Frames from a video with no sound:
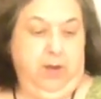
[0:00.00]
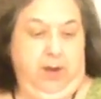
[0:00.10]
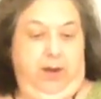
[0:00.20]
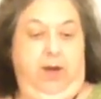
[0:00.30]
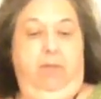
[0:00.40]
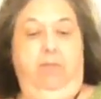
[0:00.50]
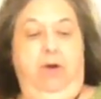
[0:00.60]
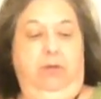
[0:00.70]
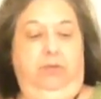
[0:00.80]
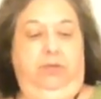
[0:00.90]
I got
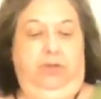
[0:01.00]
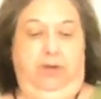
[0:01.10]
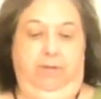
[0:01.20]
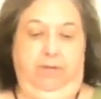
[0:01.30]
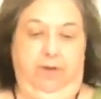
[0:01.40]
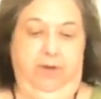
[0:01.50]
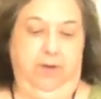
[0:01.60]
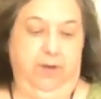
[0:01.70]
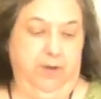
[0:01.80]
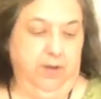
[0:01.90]
most of
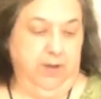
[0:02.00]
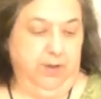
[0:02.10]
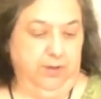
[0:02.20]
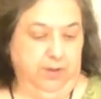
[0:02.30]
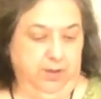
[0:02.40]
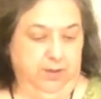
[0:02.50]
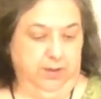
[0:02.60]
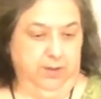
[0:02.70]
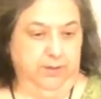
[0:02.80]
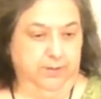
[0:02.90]
the
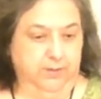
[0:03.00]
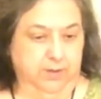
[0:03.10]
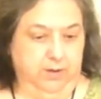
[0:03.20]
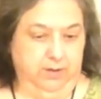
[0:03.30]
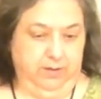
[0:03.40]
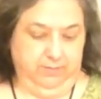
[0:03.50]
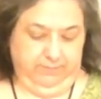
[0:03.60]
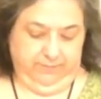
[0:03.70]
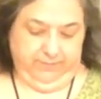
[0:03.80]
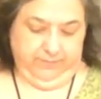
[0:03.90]
yuckiness
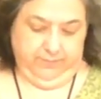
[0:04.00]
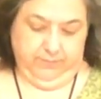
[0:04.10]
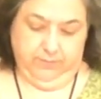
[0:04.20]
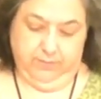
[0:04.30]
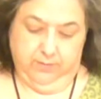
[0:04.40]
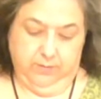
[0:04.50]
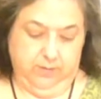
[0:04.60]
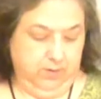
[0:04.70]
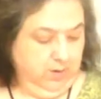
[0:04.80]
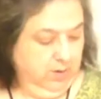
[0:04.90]
off
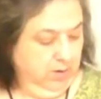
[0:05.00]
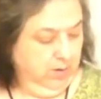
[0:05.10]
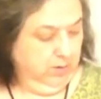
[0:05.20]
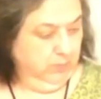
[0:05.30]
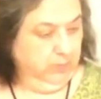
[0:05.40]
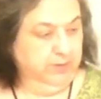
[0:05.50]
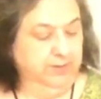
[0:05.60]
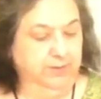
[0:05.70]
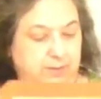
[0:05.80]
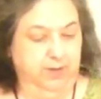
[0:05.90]
on one
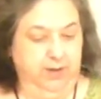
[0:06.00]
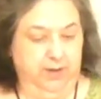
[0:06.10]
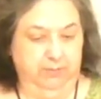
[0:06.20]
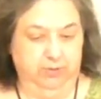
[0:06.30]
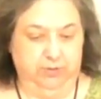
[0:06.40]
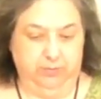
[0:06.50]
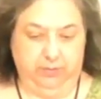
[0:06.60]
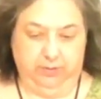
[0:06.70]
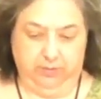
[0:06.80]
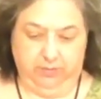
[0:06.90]
side. I'm just doing
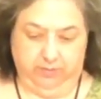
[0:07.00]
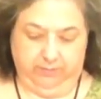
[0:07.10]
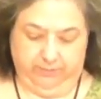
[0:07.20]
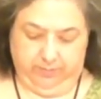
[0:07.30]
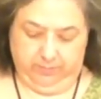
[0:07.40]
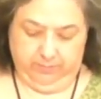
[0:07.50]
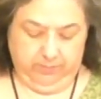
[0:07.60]
a look over.